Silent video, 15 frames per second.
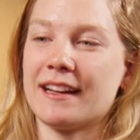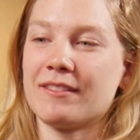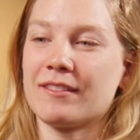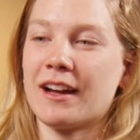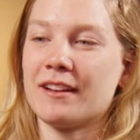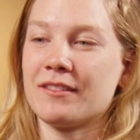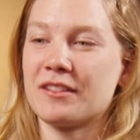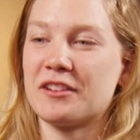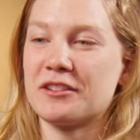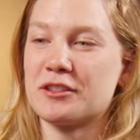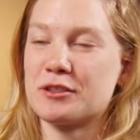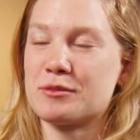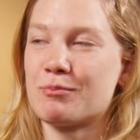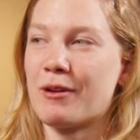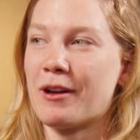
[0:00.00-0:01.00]
I've kind of got to
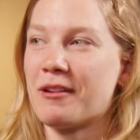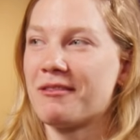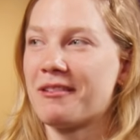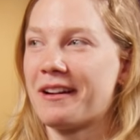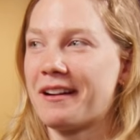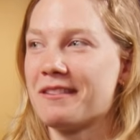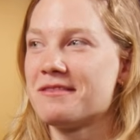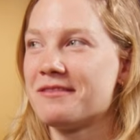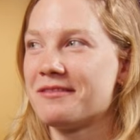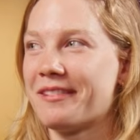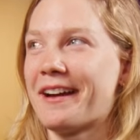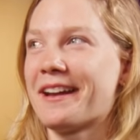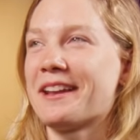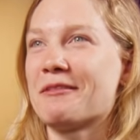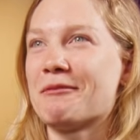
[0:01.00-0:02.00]
this point where I'm
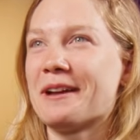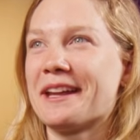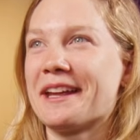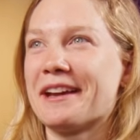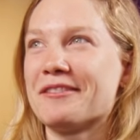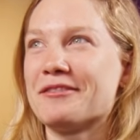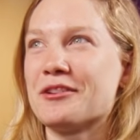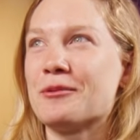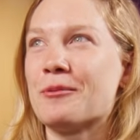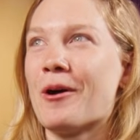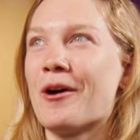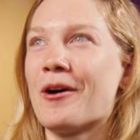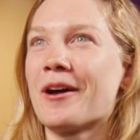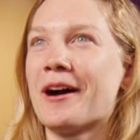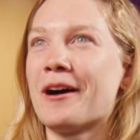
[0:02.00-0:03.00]
finally winning a few
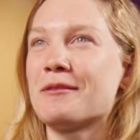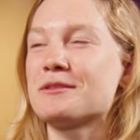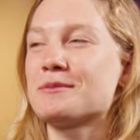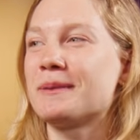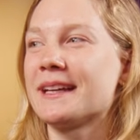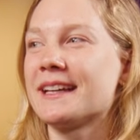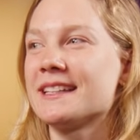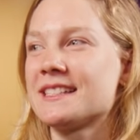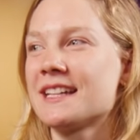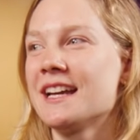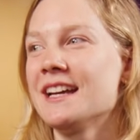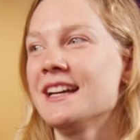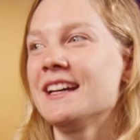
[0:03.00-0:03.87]
World Cups, because